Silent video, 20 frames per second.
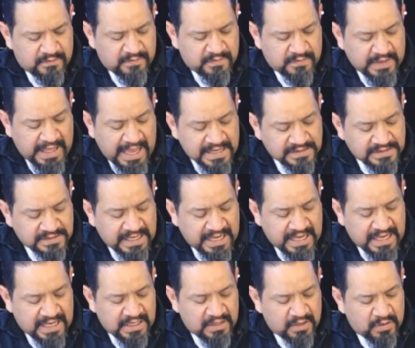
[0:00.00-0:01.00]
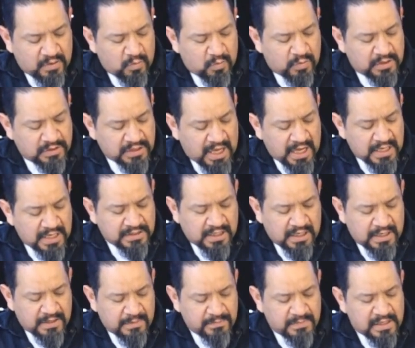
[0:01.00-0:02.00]
That day will not
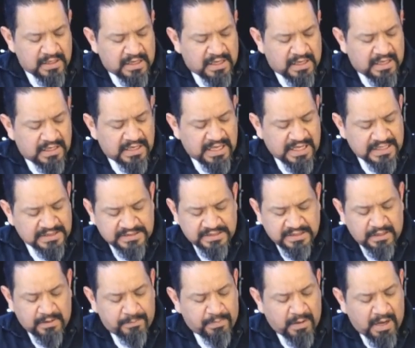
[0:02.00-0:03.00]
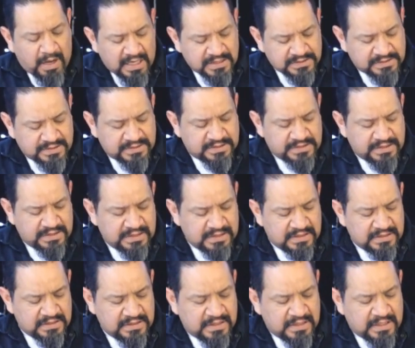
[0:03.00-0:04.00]
come unless the apostasy
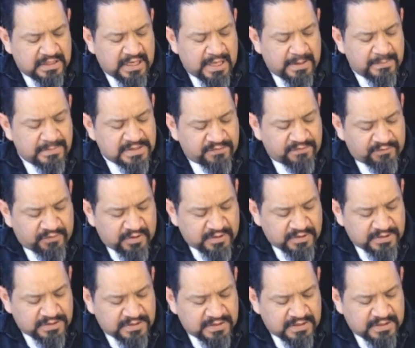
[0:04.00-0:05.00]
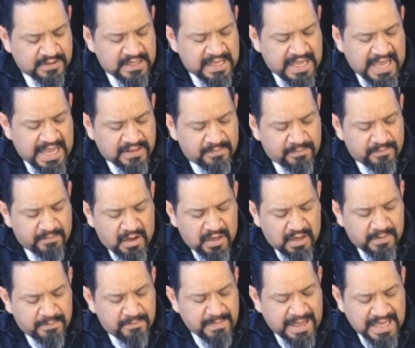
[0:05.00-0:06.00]
comes first and
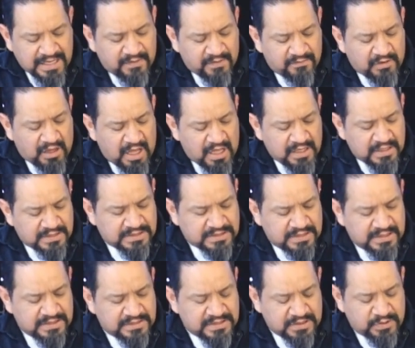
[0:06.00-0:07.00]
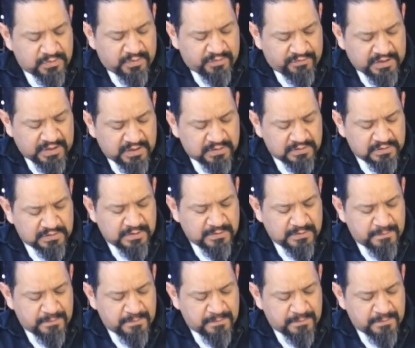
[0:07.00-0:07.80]
the man of lawlessness is revealed.